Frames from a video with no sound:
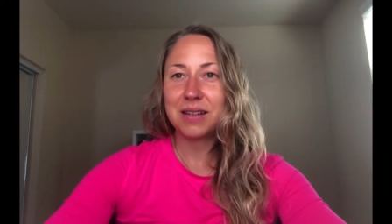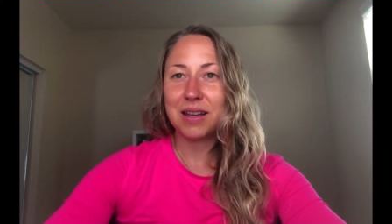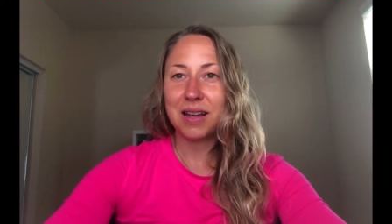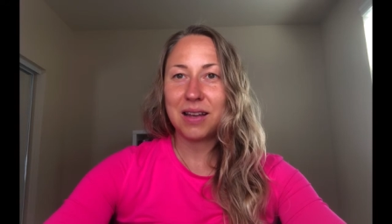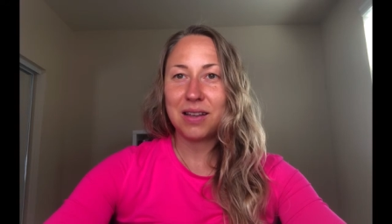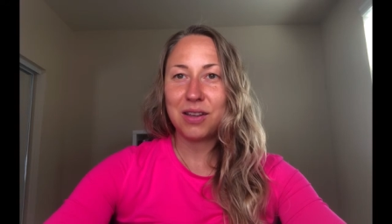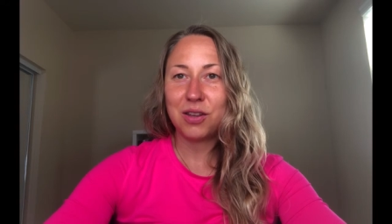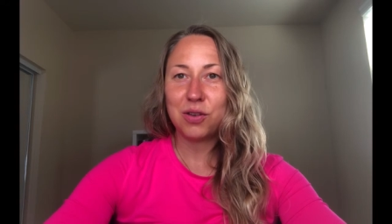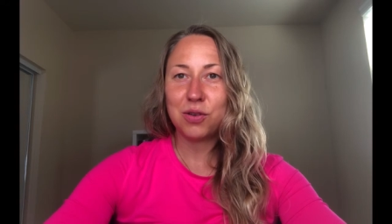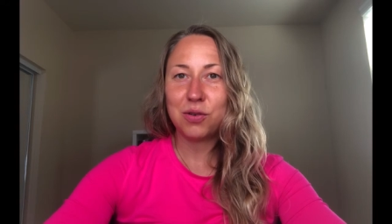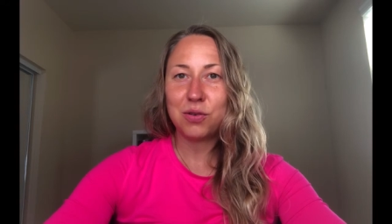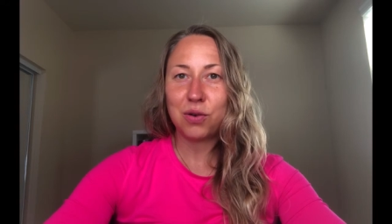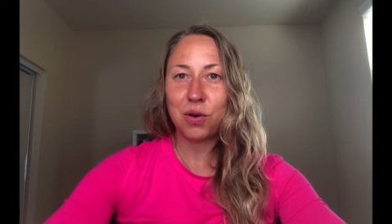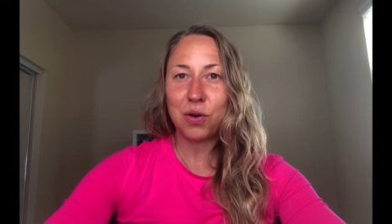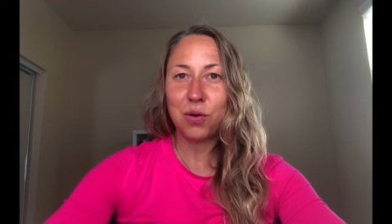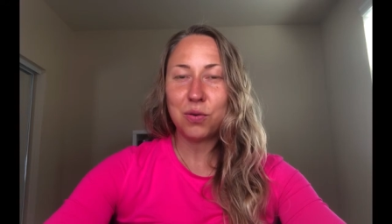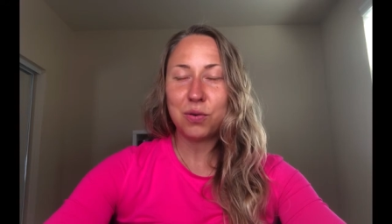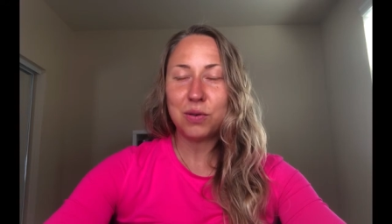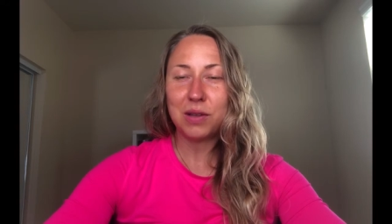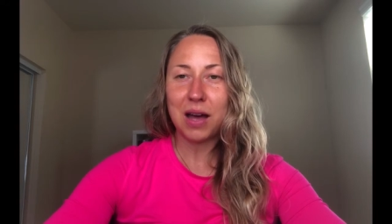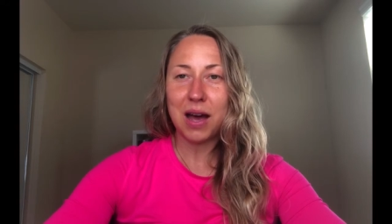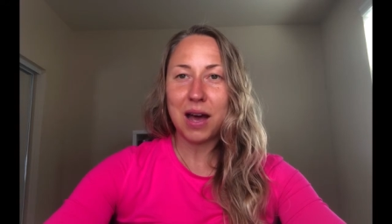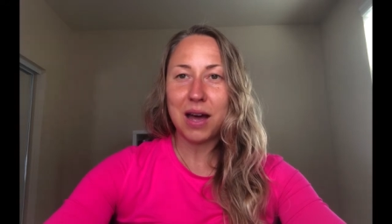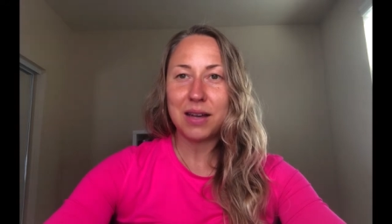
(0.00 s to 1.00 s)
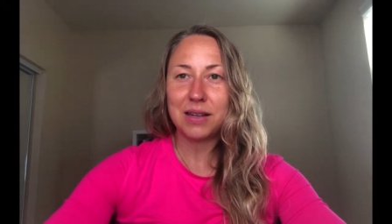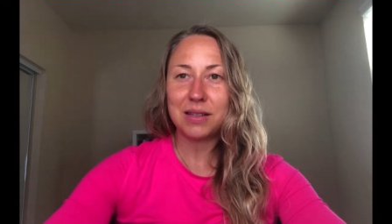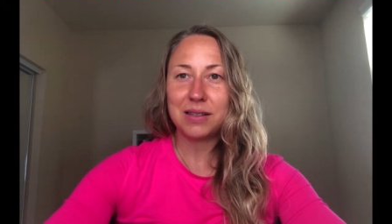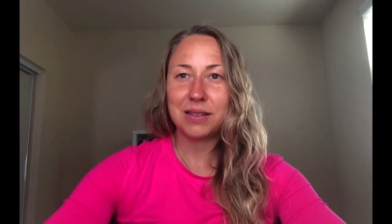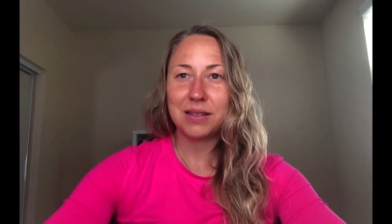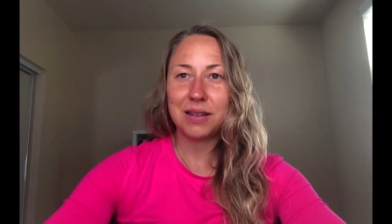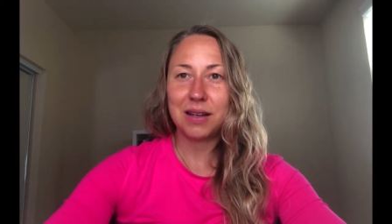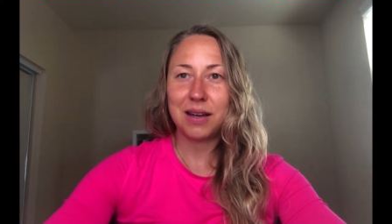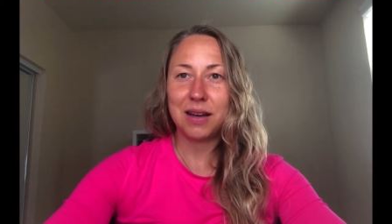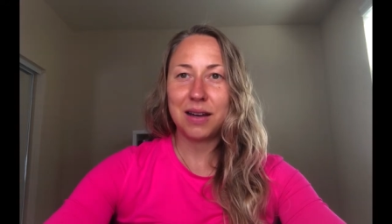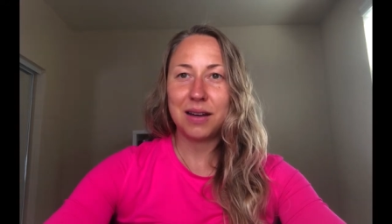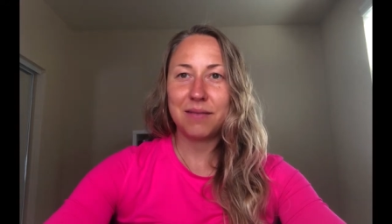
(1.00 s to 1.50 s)
uh, you know that
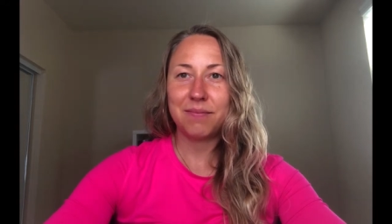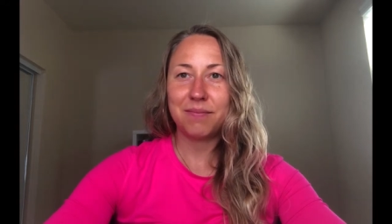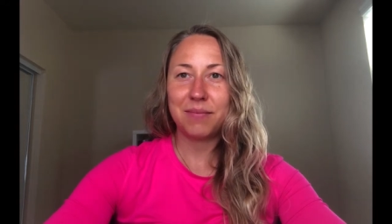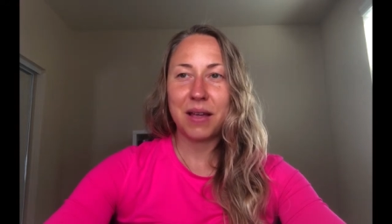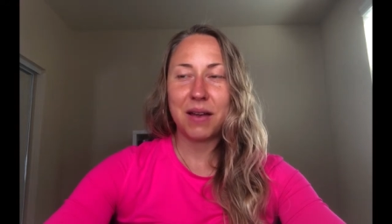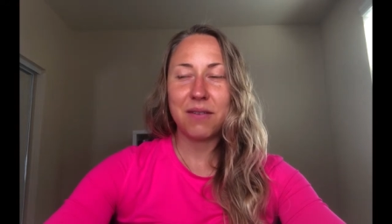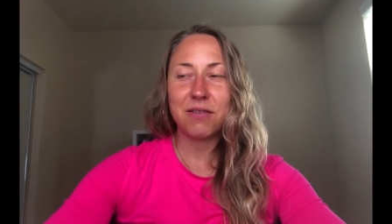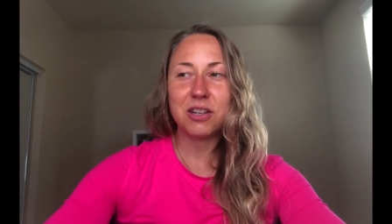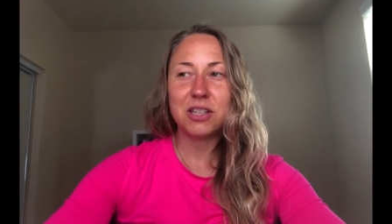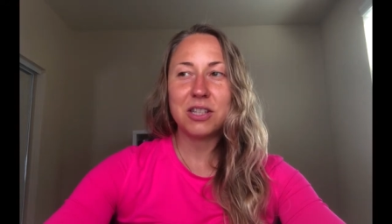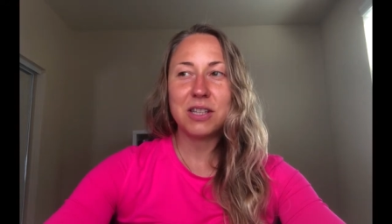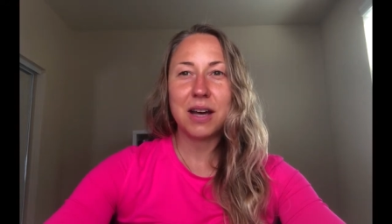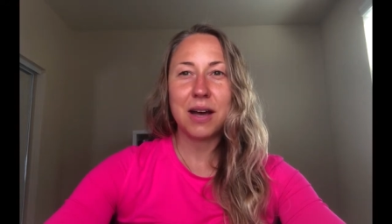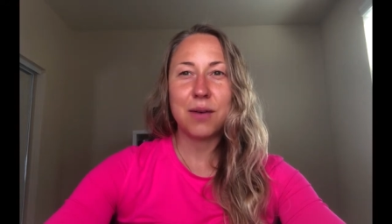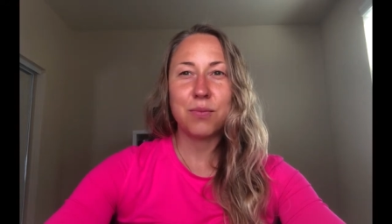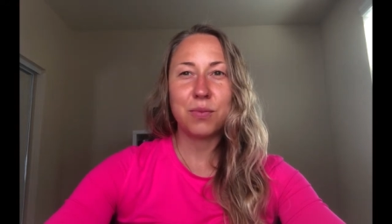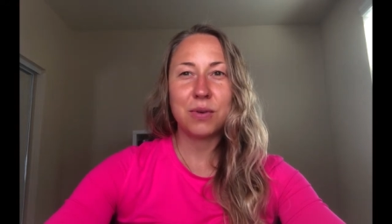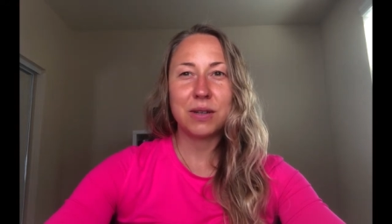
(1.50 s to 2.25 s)
um, every time